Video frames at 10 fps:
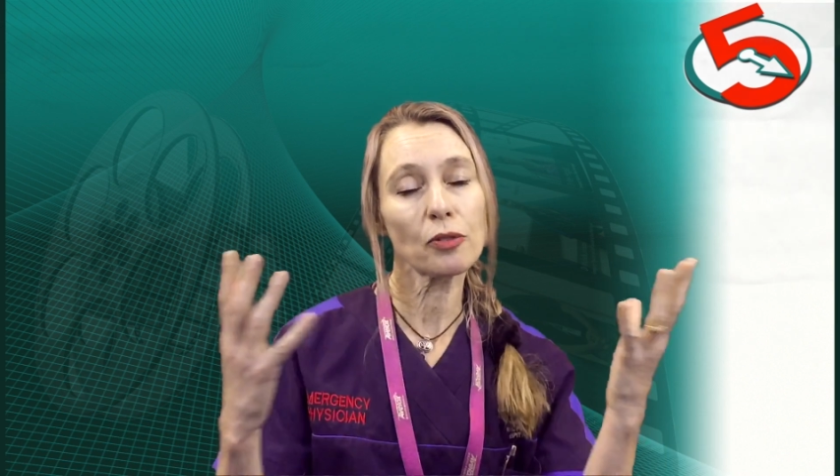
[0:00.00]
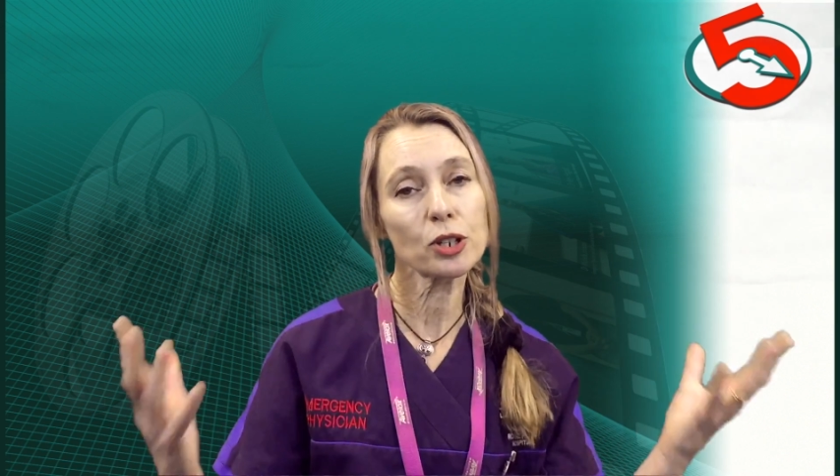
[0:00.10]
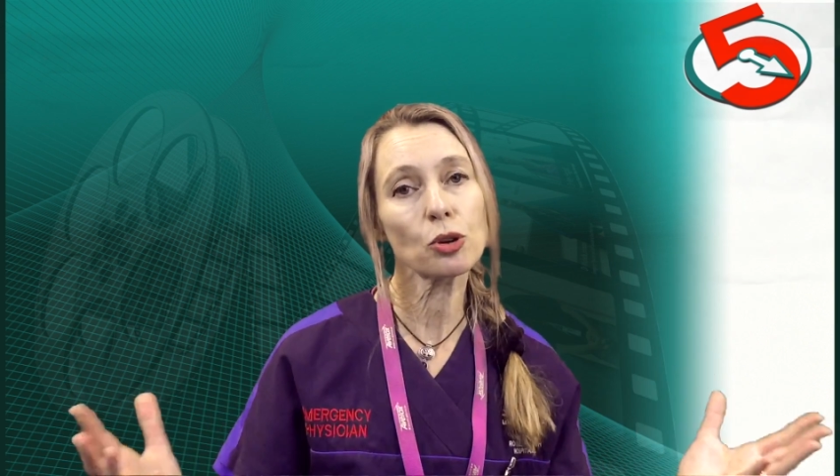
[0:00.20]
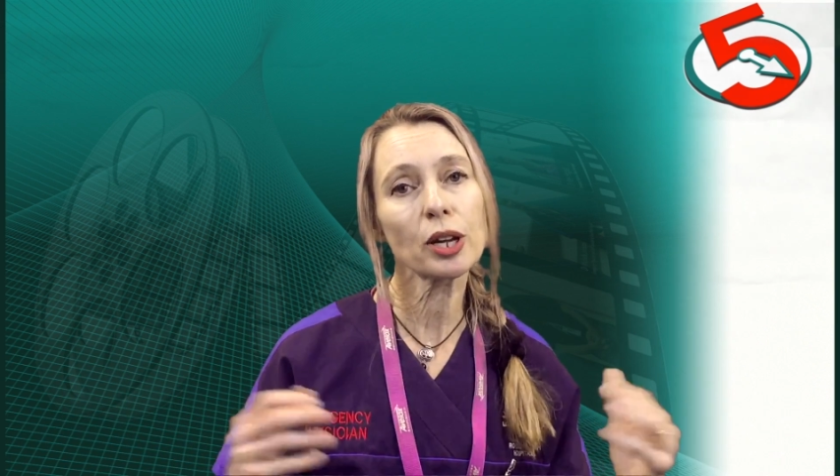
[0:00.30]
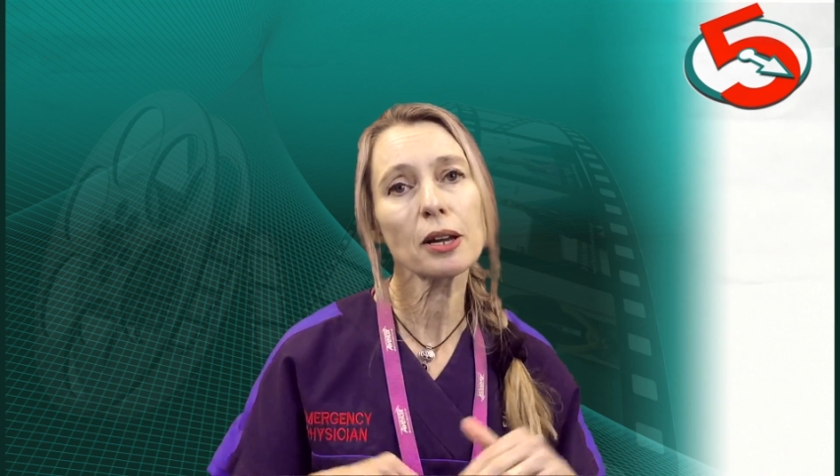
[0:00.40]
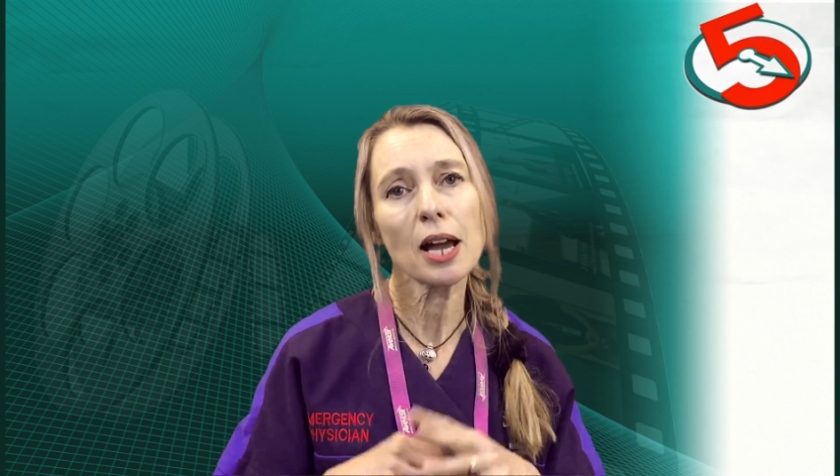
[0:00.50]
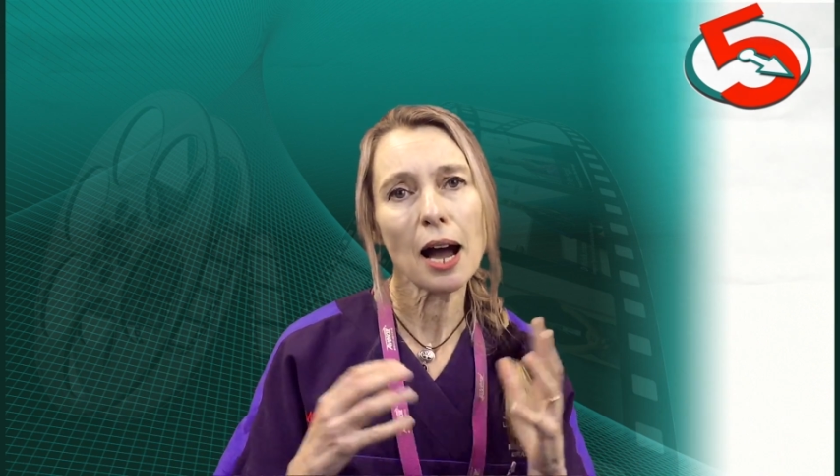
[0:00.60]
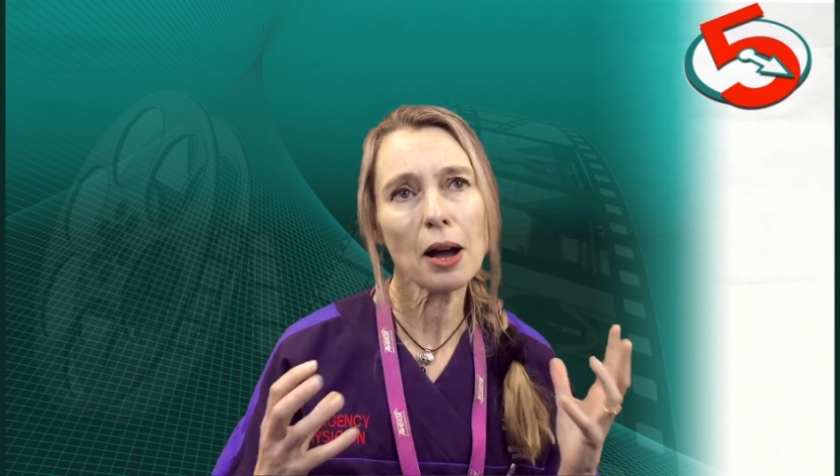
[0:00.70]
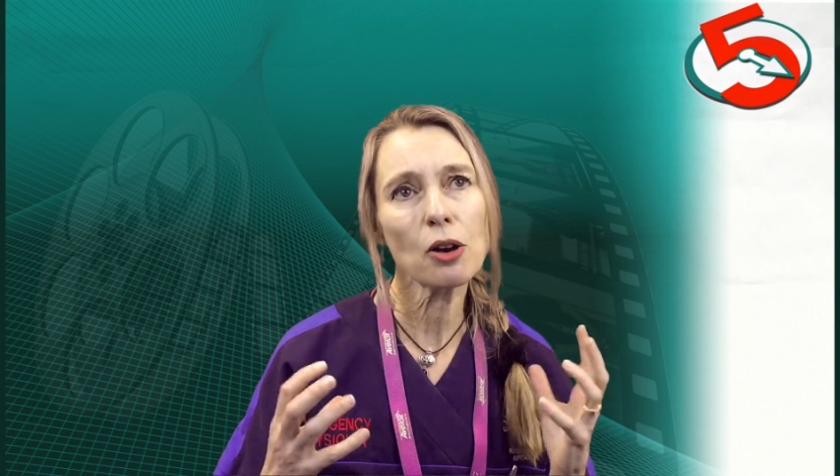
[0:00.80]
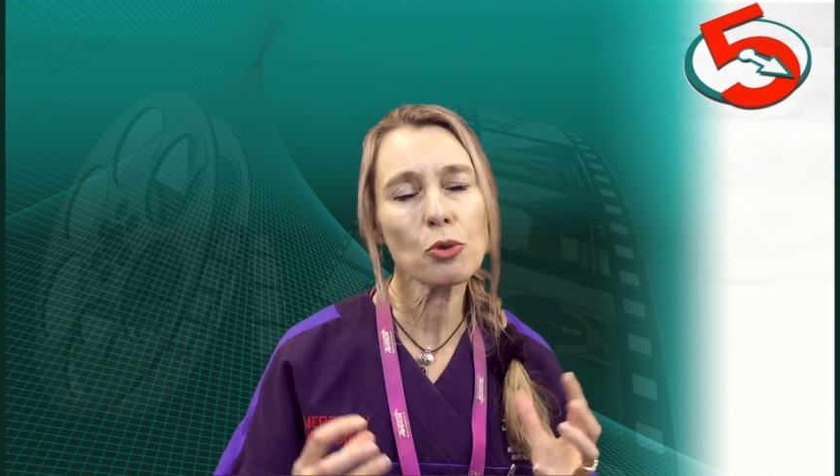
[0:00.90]
if we're talking
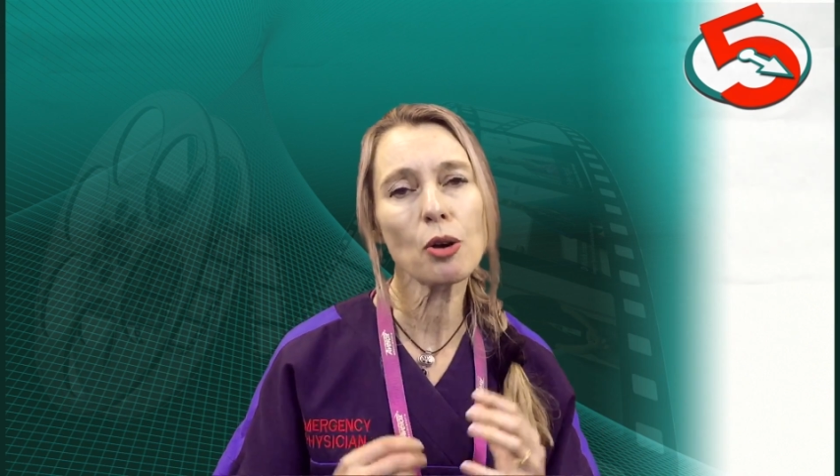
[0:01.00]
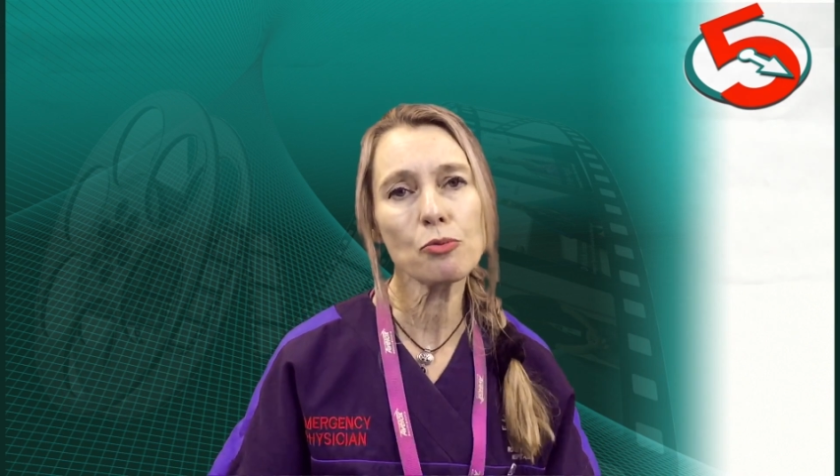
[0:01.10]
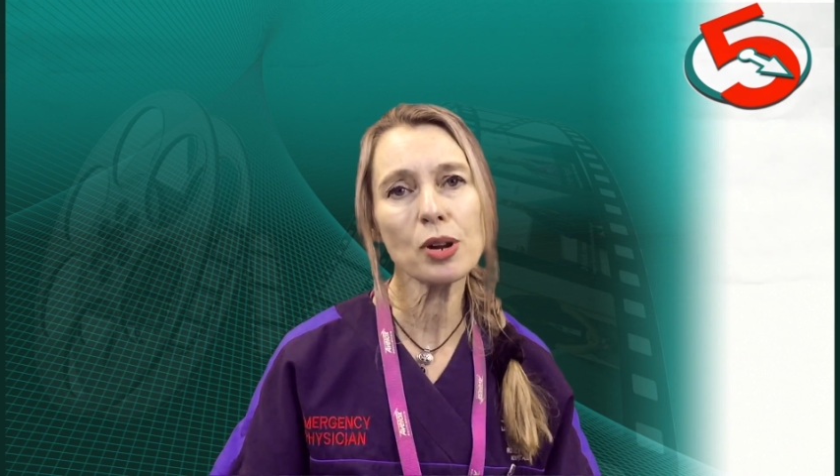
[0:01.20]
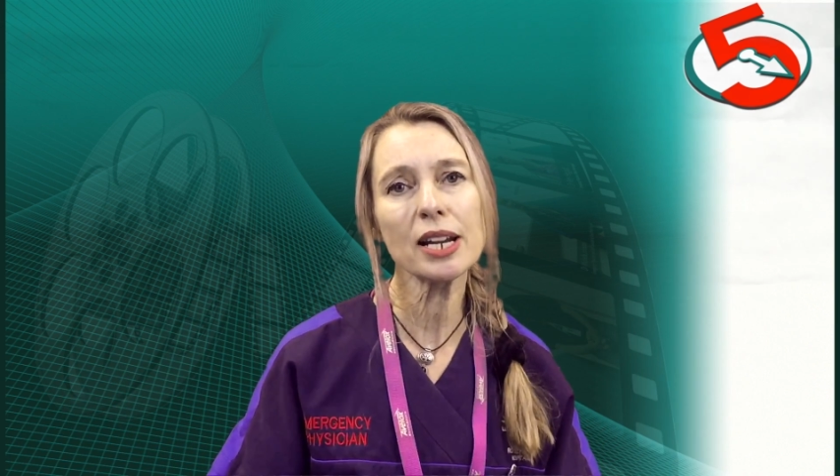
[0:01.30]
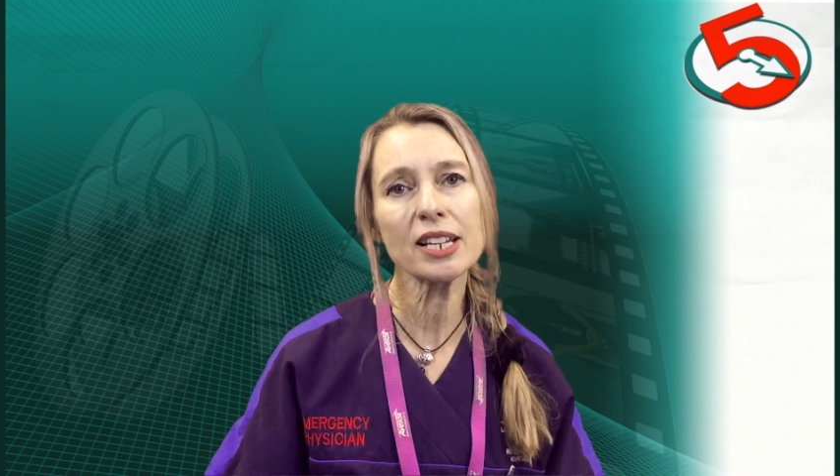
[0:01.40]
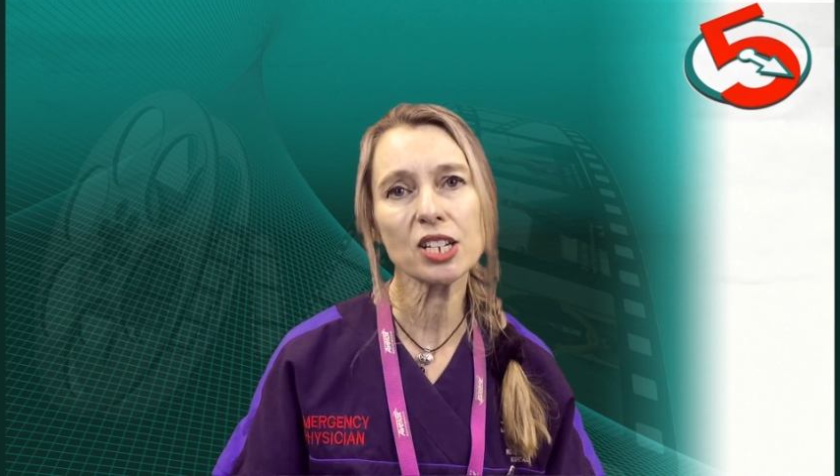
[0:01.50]
a really